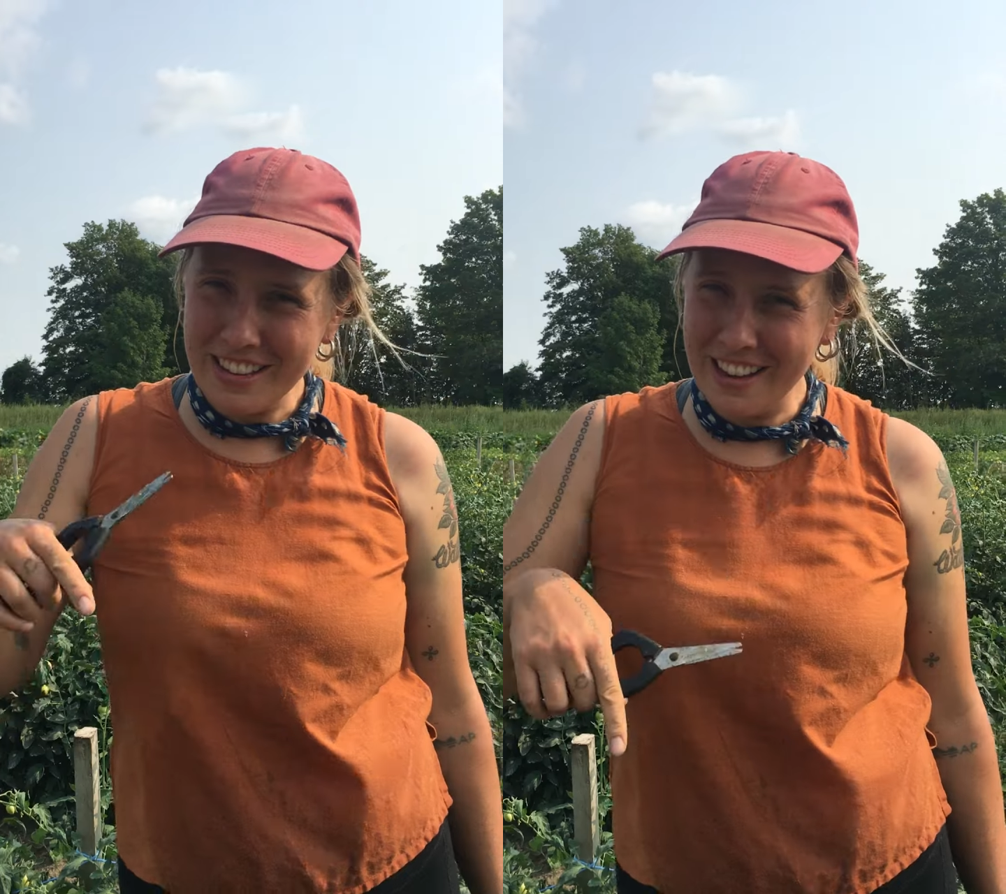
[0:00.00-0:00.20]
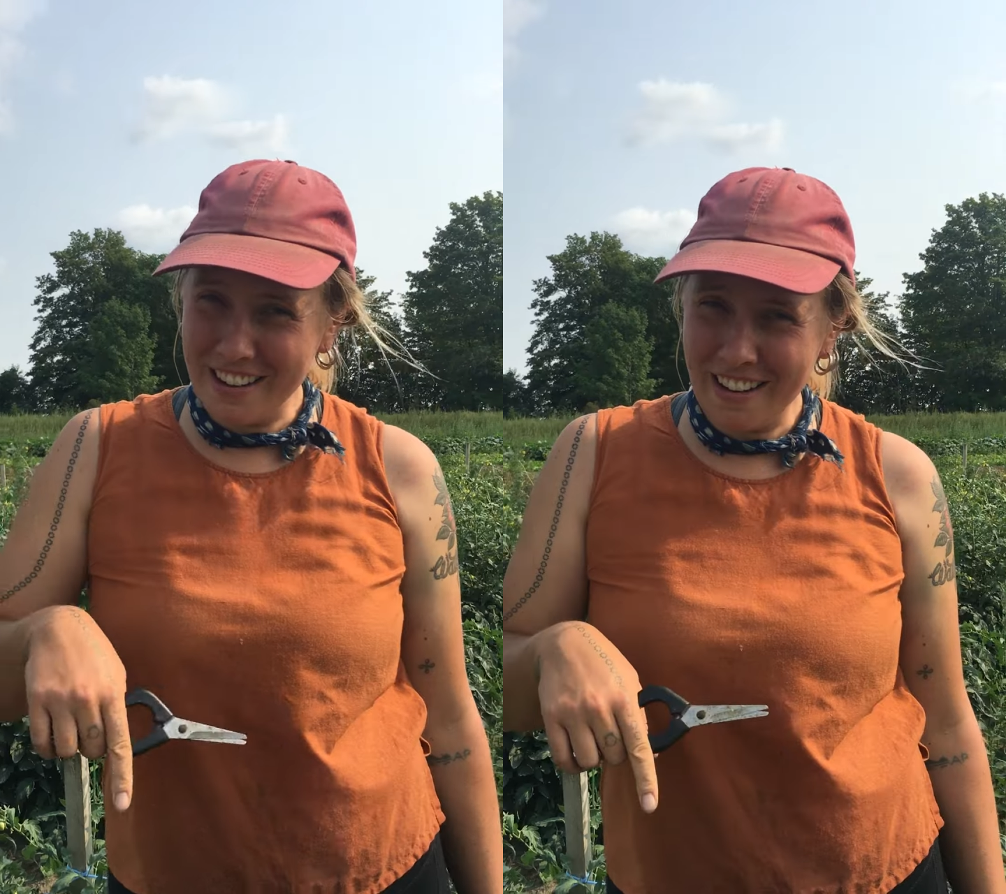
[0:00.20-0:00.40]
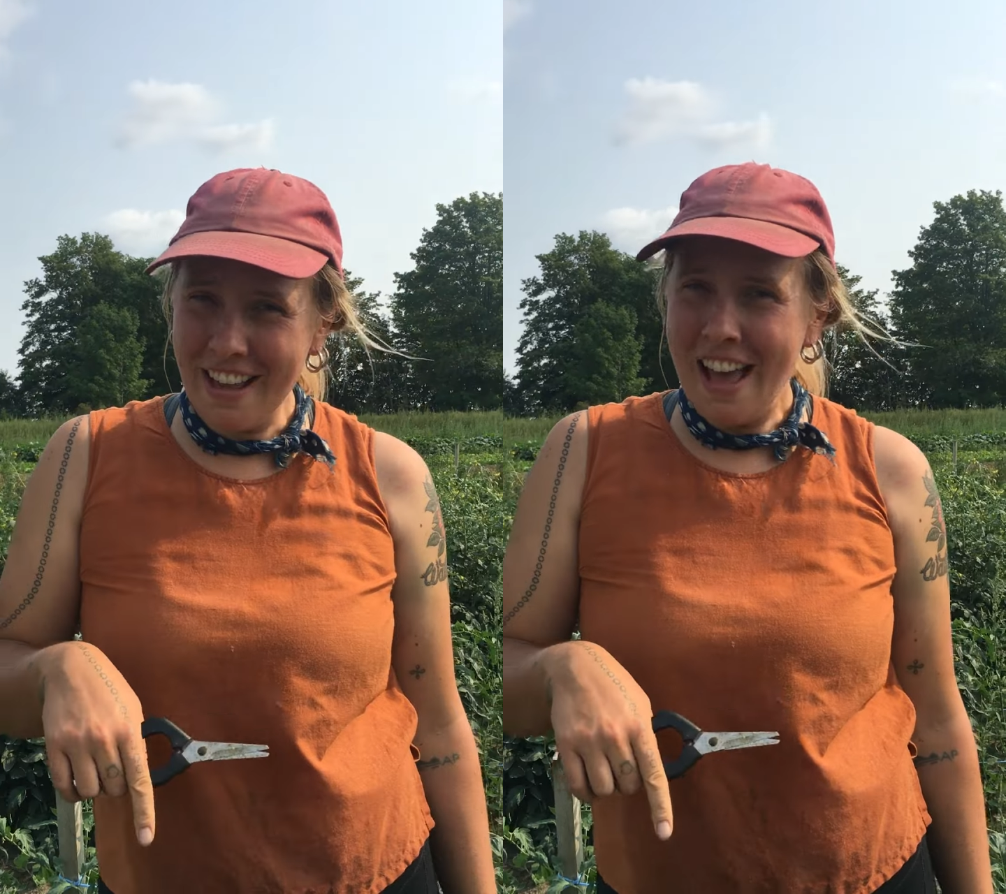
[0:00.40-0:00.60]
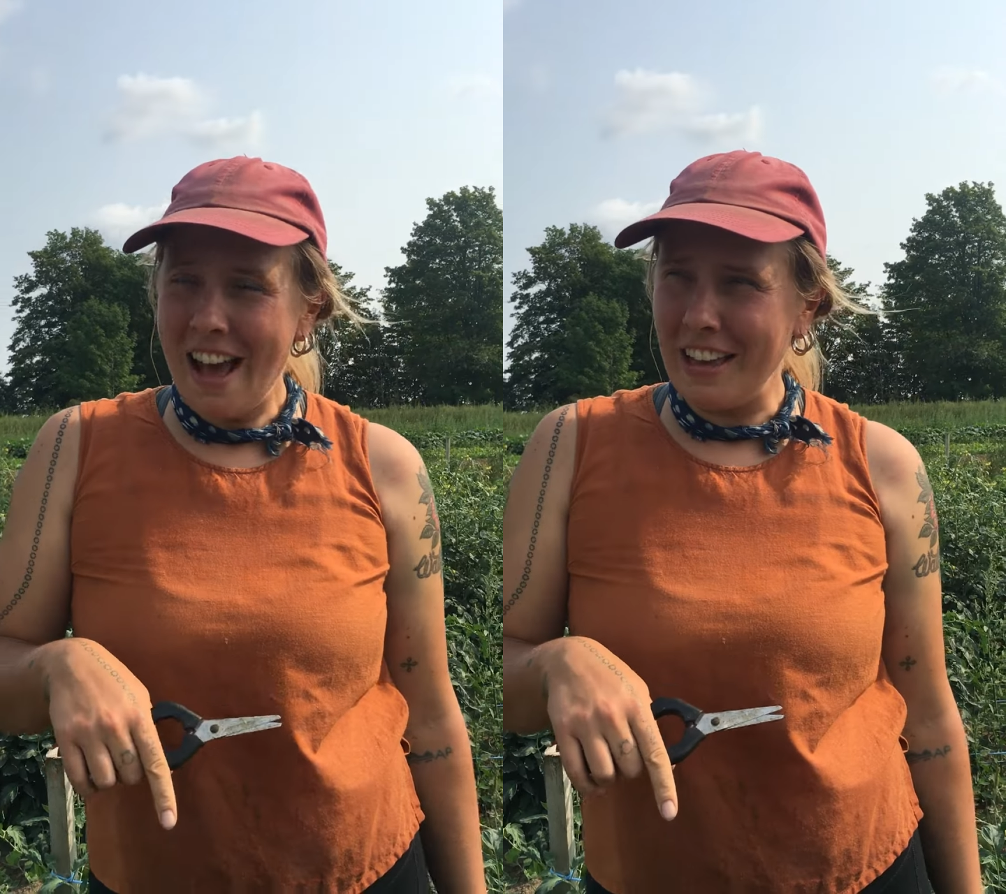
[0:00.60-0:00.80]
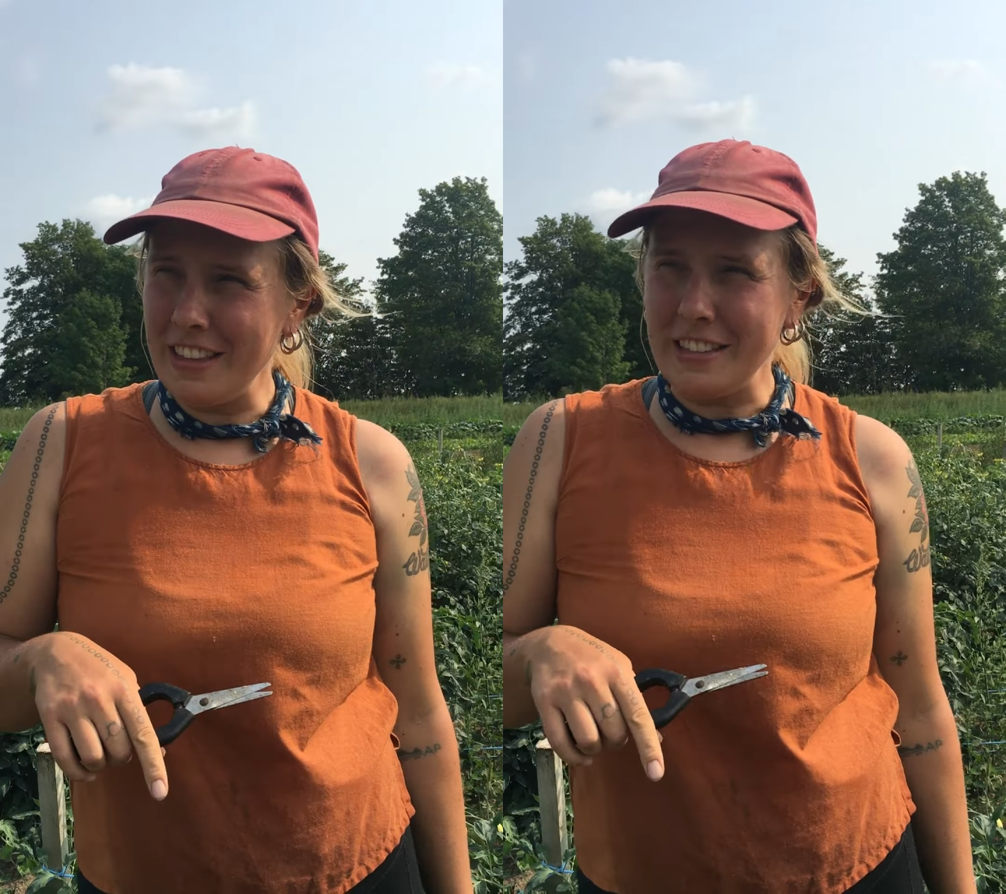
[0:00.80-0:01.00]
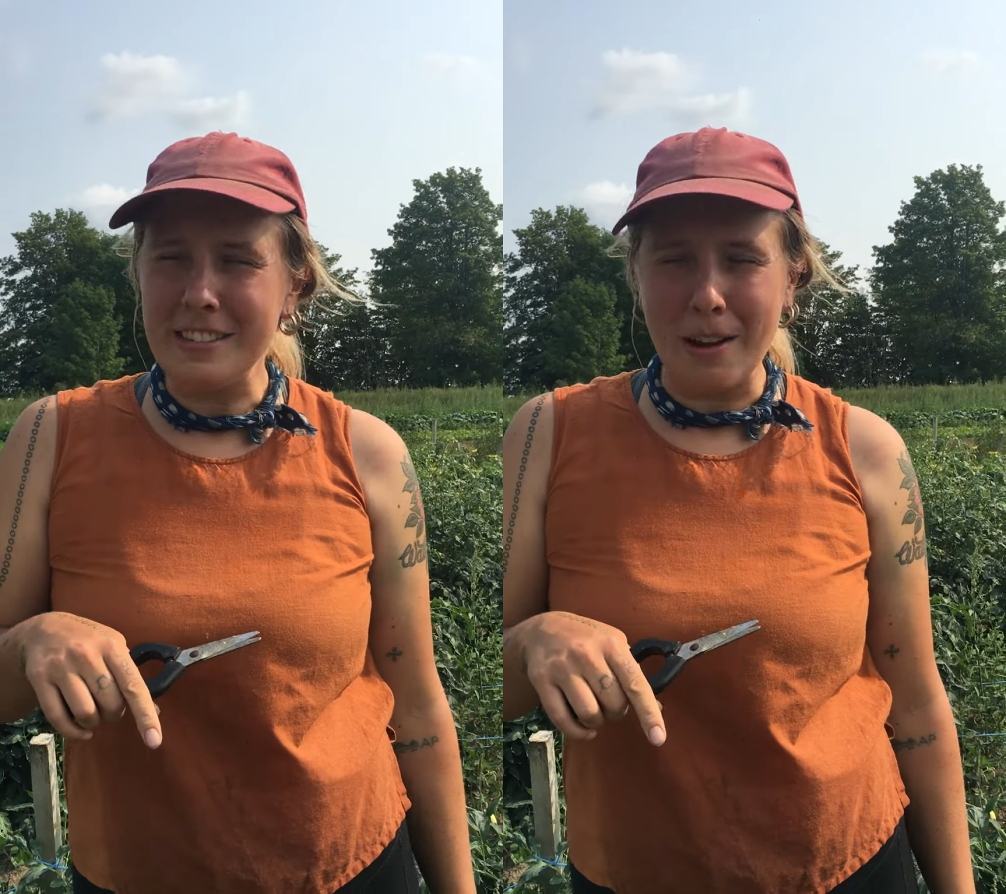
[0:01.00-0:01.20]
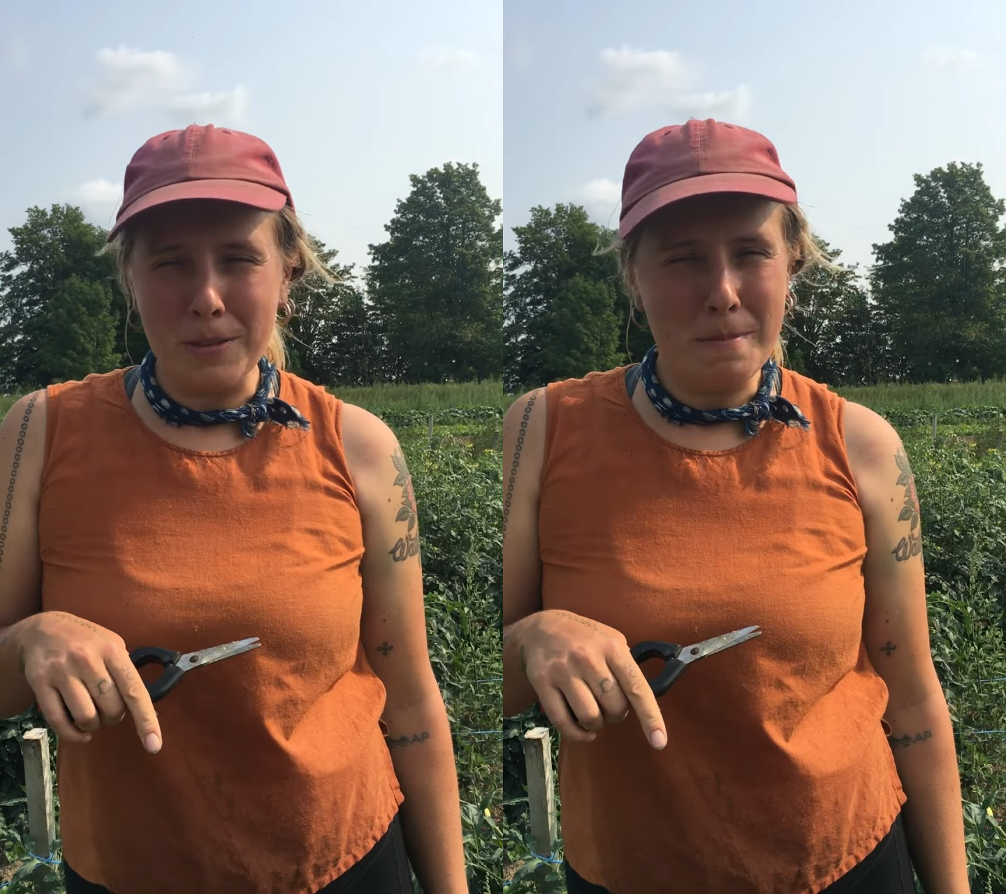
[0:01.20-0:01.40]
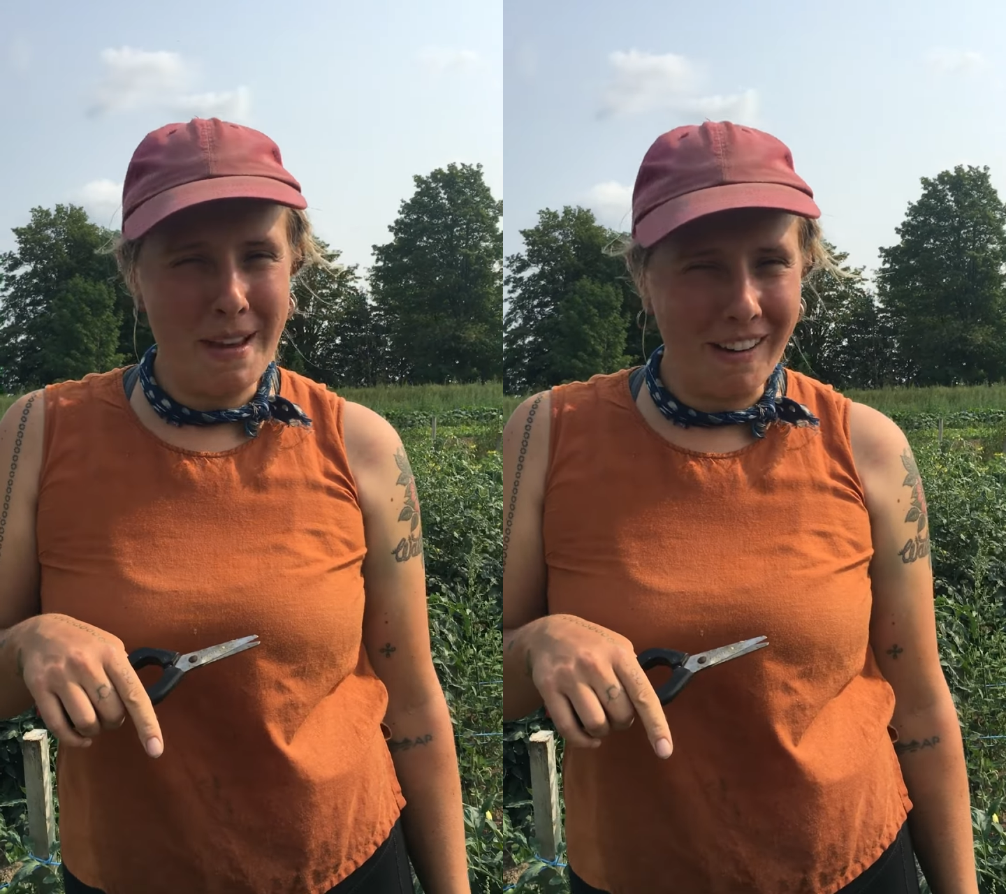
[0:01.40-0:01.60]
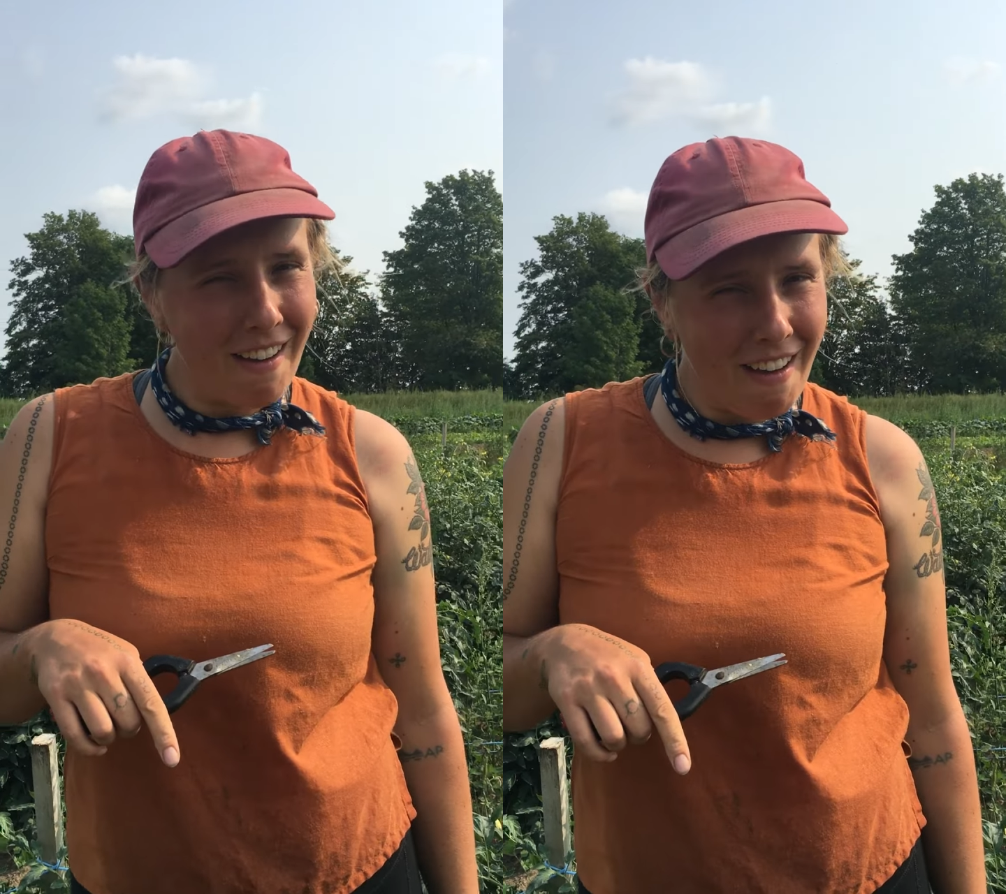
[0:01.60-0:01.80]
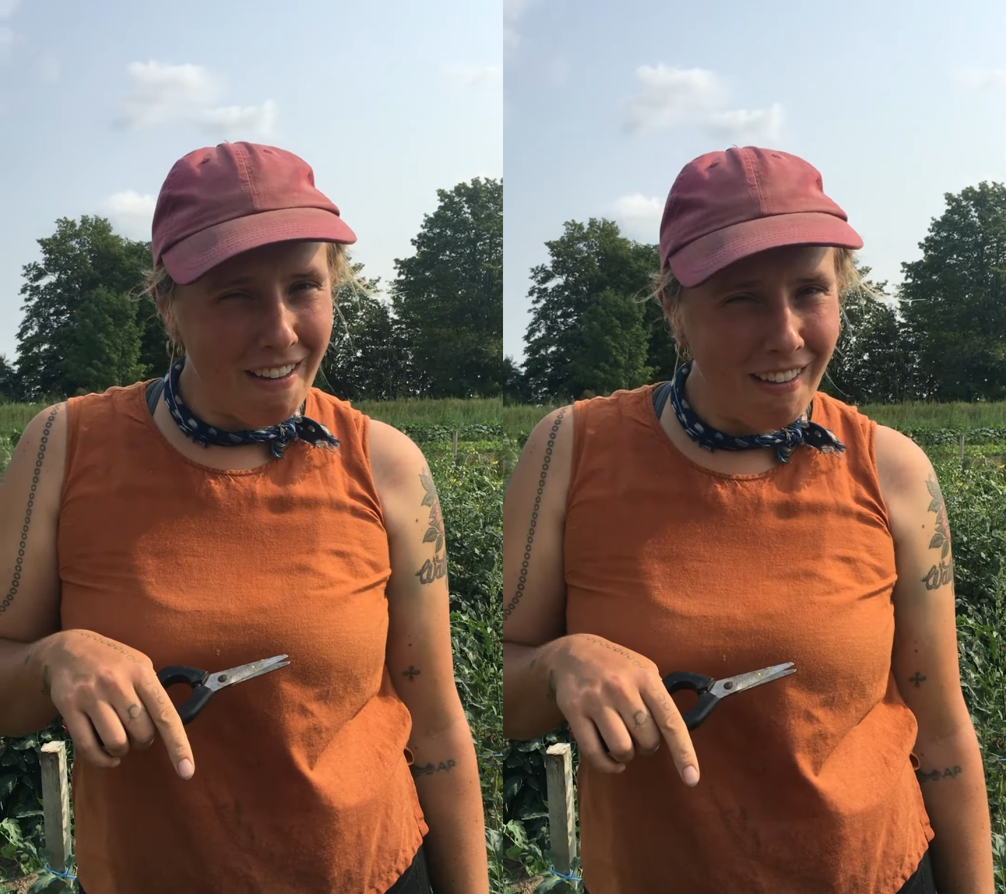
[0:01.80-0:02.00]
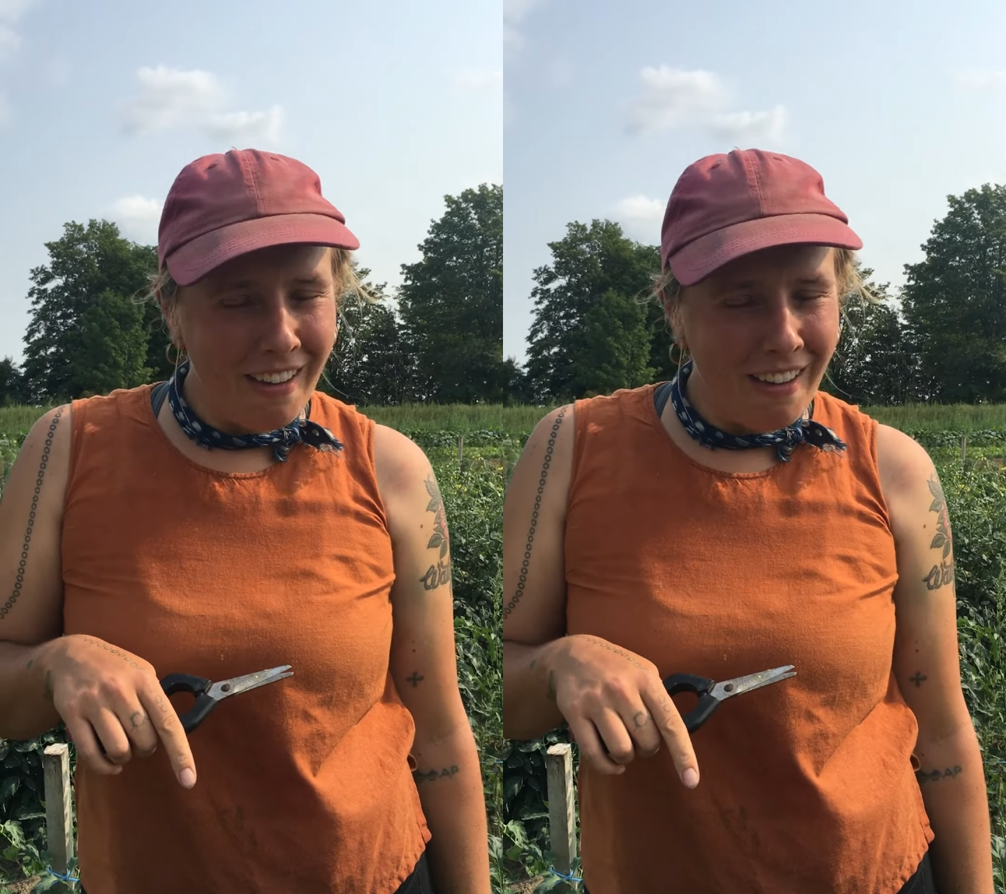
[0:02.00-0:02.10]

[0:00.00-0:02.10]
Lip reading: here, I think South America.